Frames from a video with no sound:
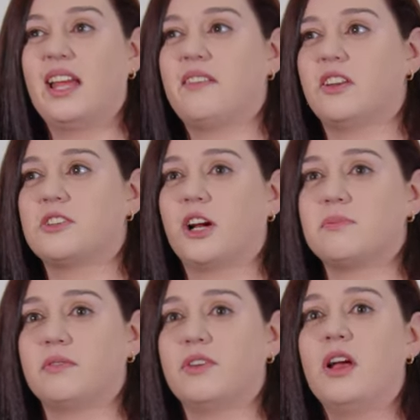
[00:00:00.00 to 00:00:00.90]
even in
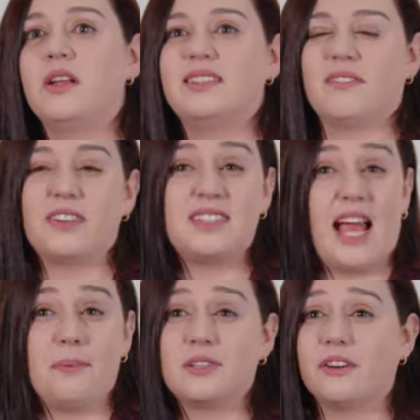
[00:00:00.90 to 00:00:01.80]
terms of different
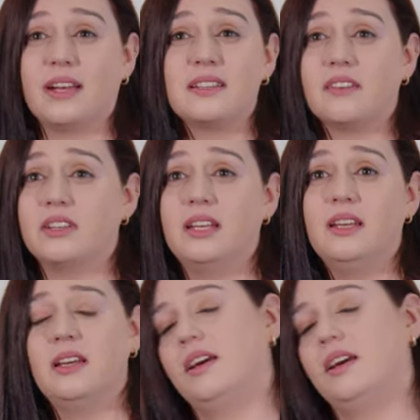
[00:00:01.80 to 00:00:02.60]
types of creativity,